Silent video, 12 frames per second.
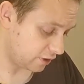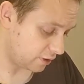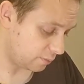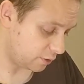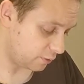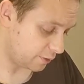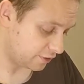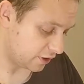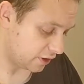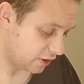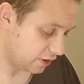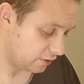The Humble
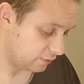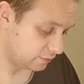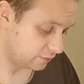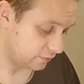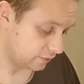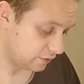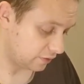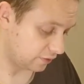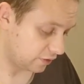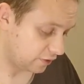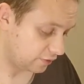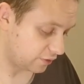Bazaar. This
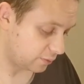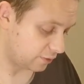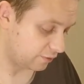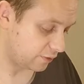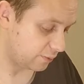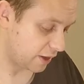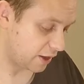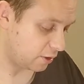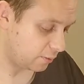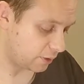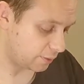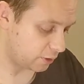I assume is from
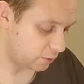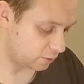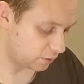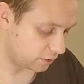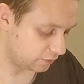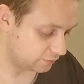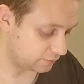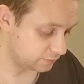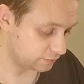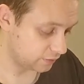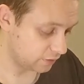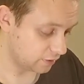Al Mamoon,
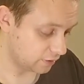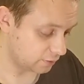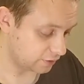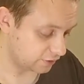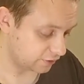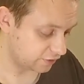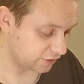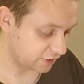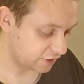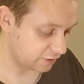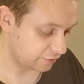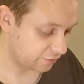which is a
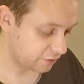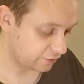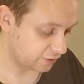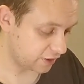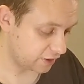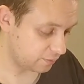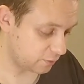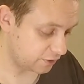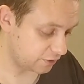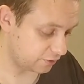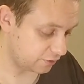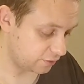city in the first game
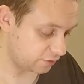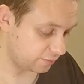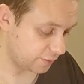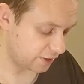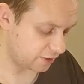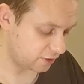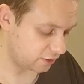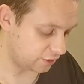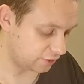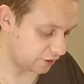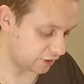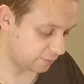which you spend a lot
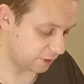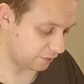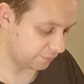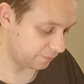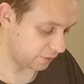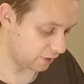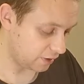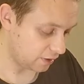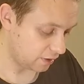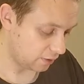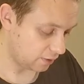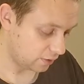of time in.
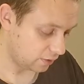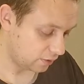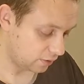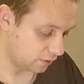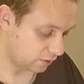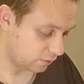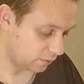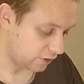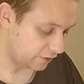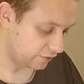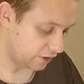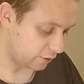
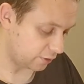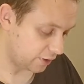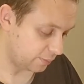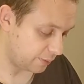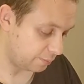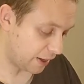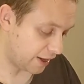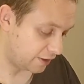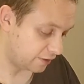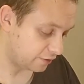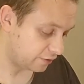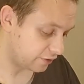They sell their
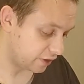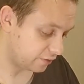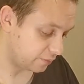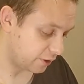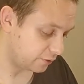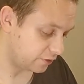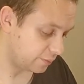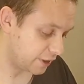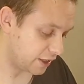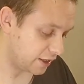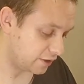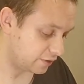babanas as opposed to
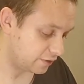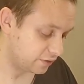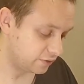bananas.